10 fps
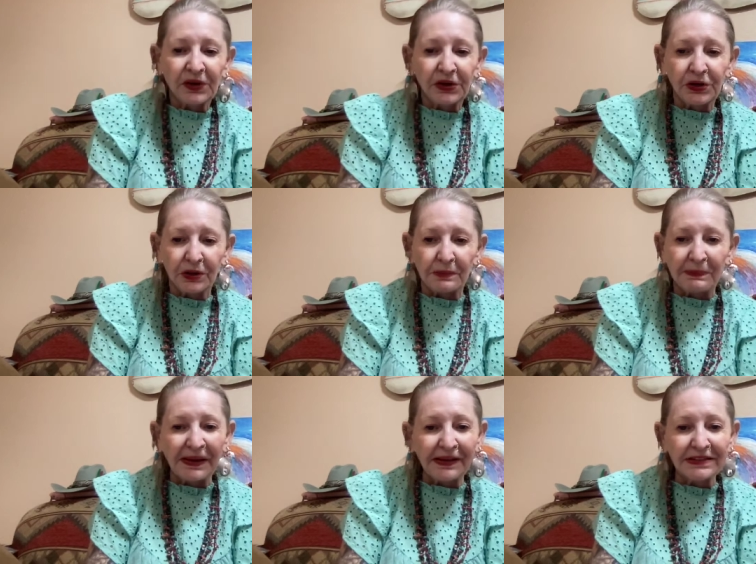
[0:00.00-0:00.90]
your
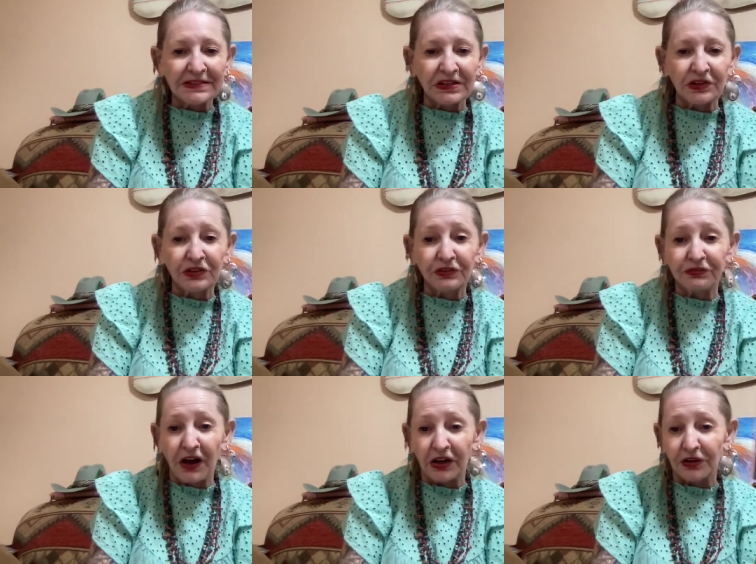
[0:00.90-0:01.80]
ability to
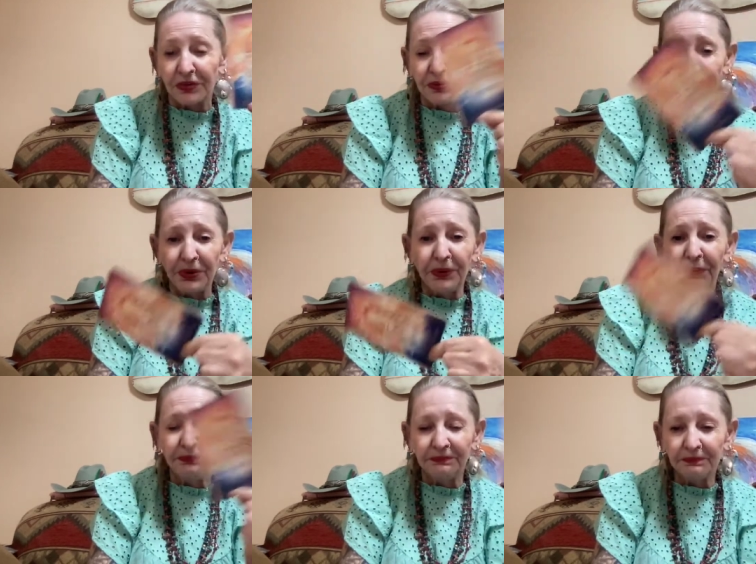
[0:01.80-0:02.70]
follow through